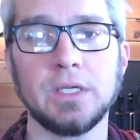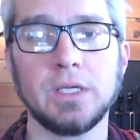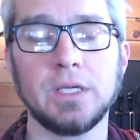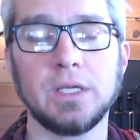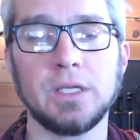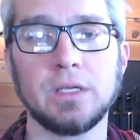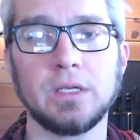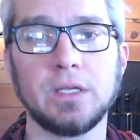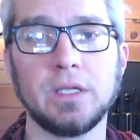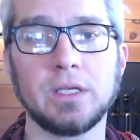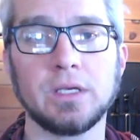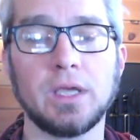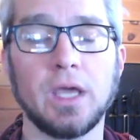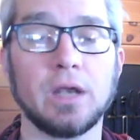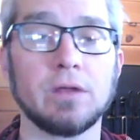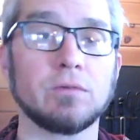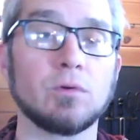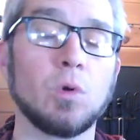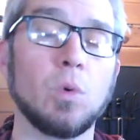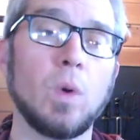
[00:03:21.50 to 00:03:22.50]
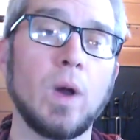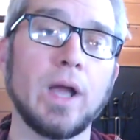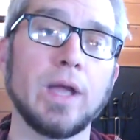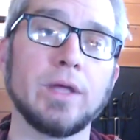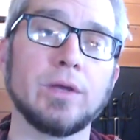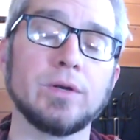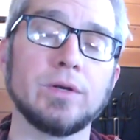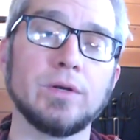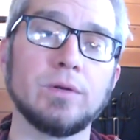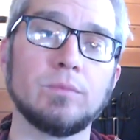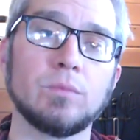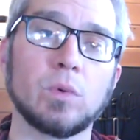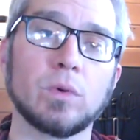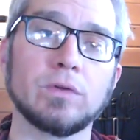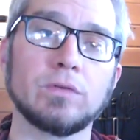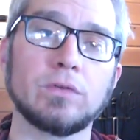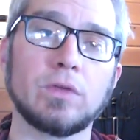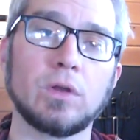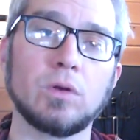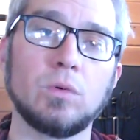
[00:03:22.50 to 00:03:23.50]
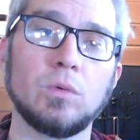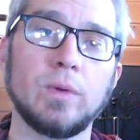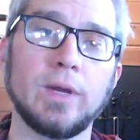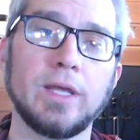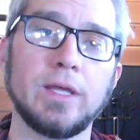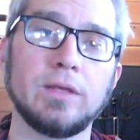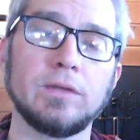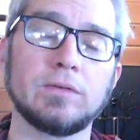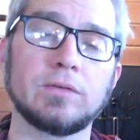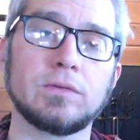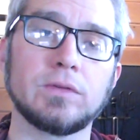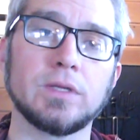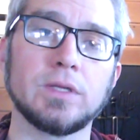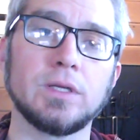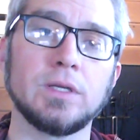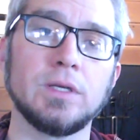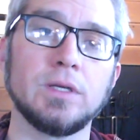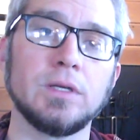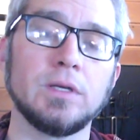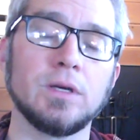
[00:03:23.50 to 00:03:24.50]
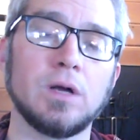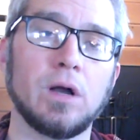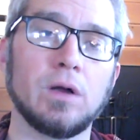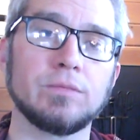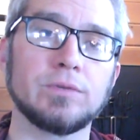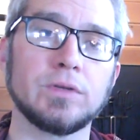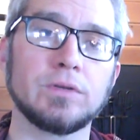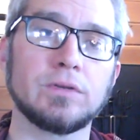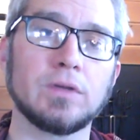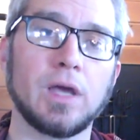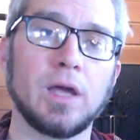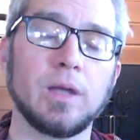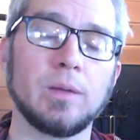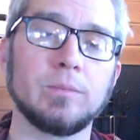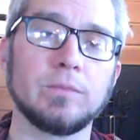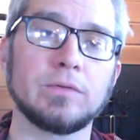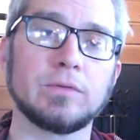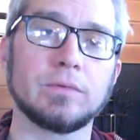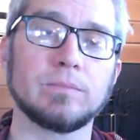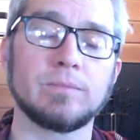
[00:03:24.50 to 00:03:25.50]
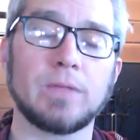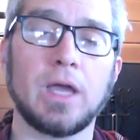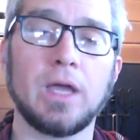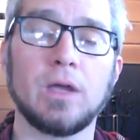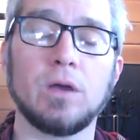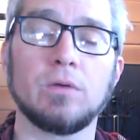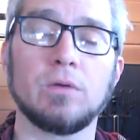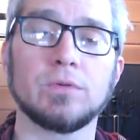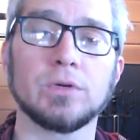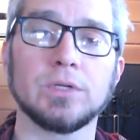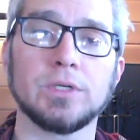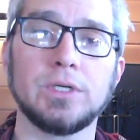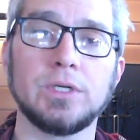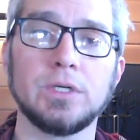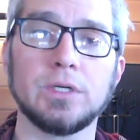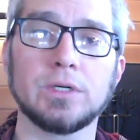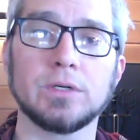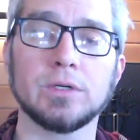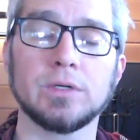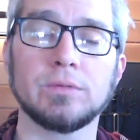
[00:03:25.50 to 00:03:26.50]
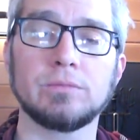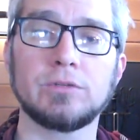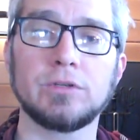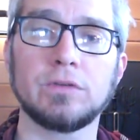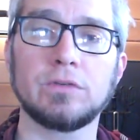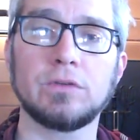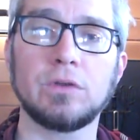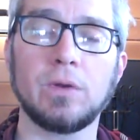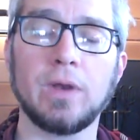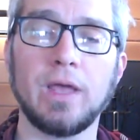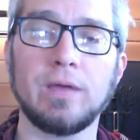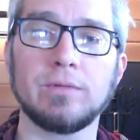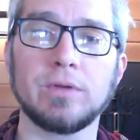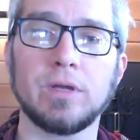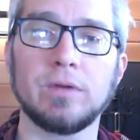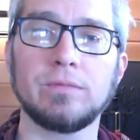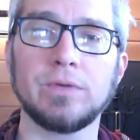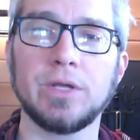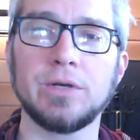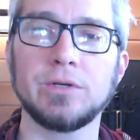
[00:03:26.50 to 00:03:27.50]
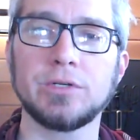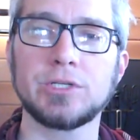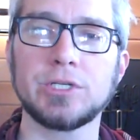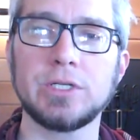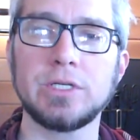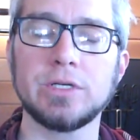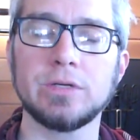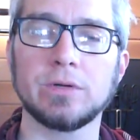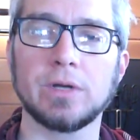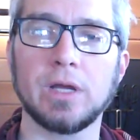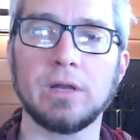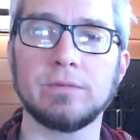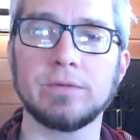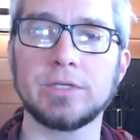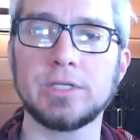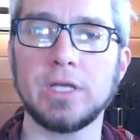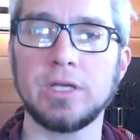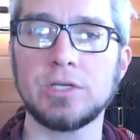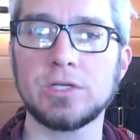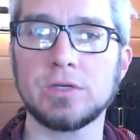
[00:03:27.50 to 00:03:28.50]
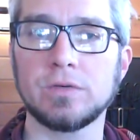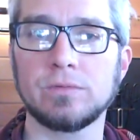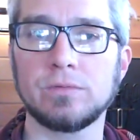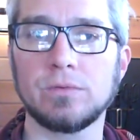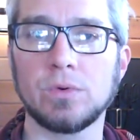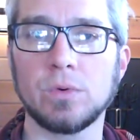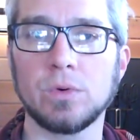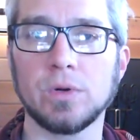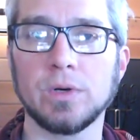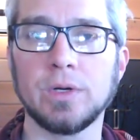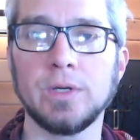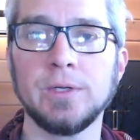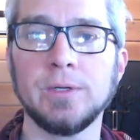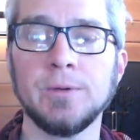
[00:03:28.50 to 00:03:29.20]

in kind of quieter, more subtle ways that oftentimes I overlook or just don't have enough energy or kind of attention for,